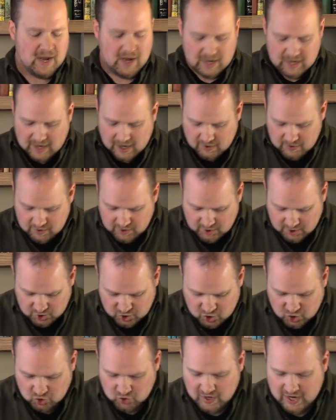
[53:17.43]
how you could
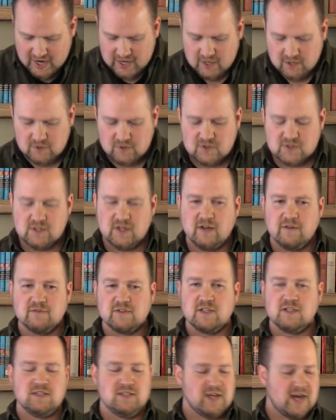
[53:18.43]
train yourself
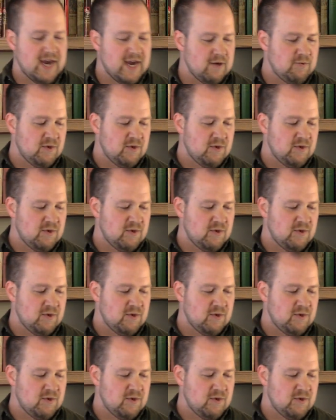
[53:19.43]
to die